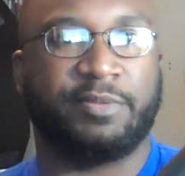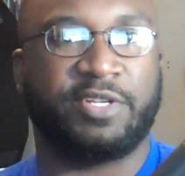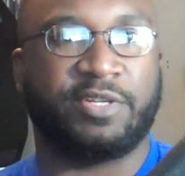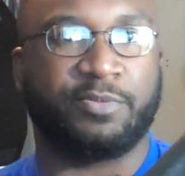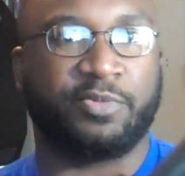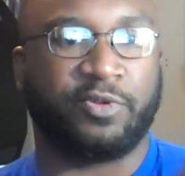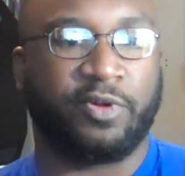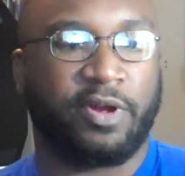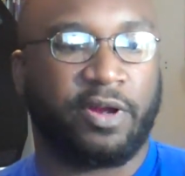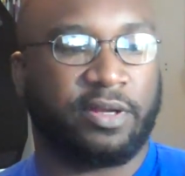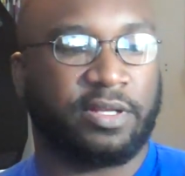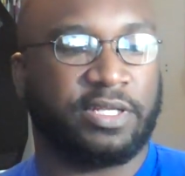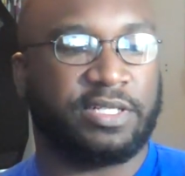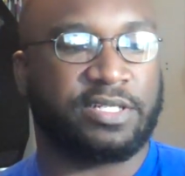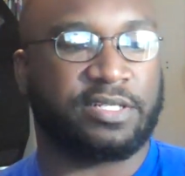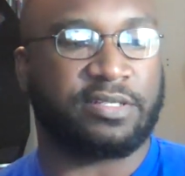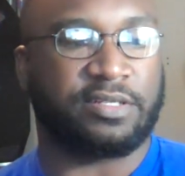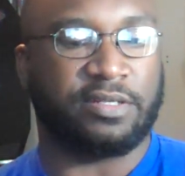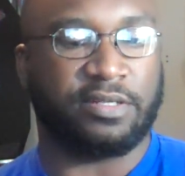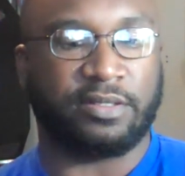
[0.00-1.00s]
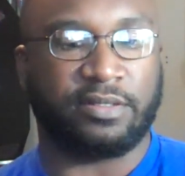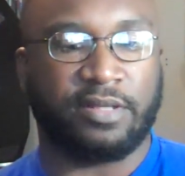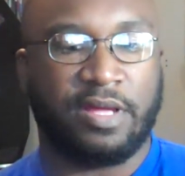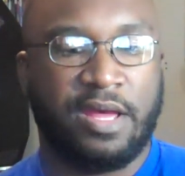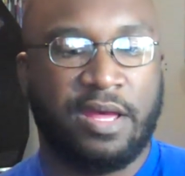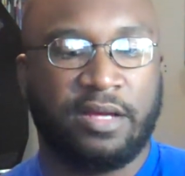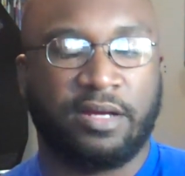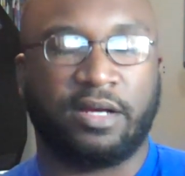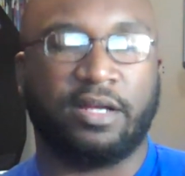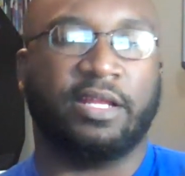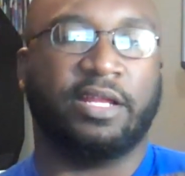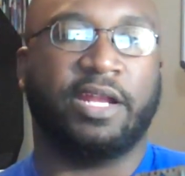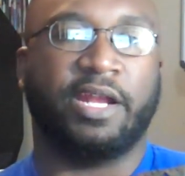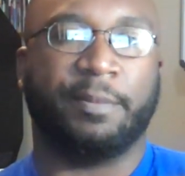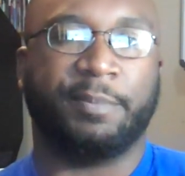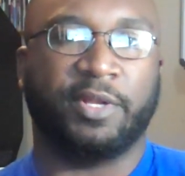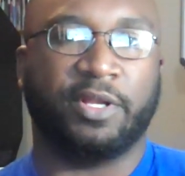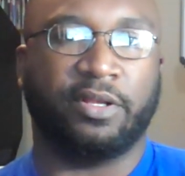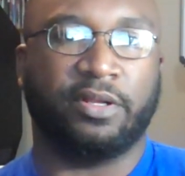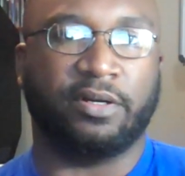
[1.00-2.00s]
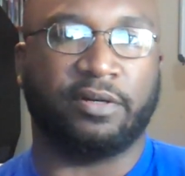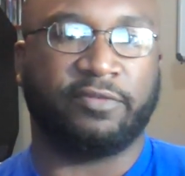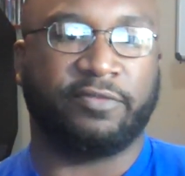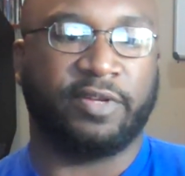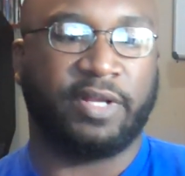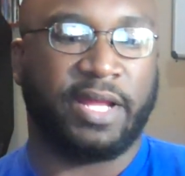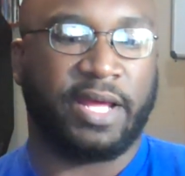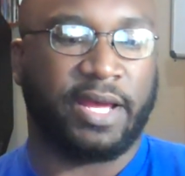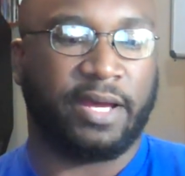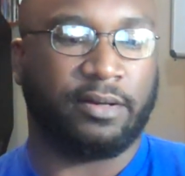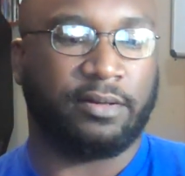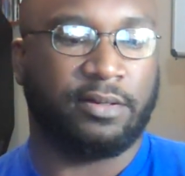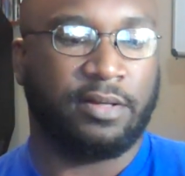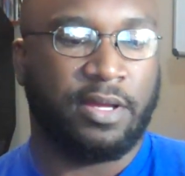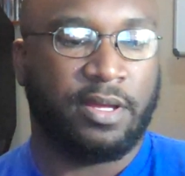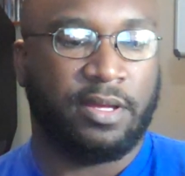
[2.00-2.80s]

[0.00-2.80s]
temporarily just to clean up the look for now.